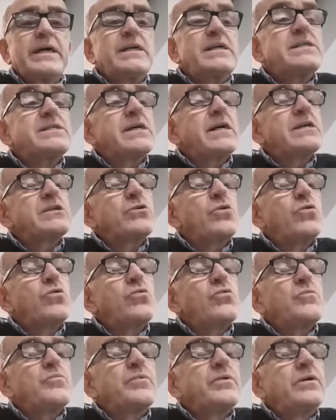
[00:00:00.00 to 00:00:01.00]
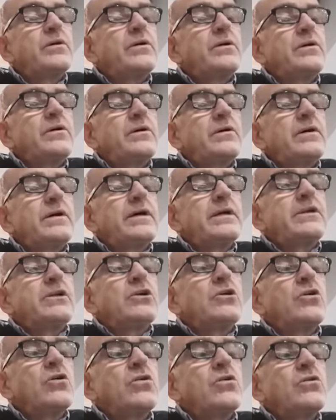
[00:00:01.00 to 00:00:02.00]
and he says, hope
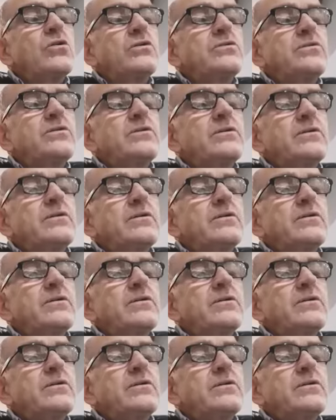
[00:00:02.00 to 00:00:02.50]
in God,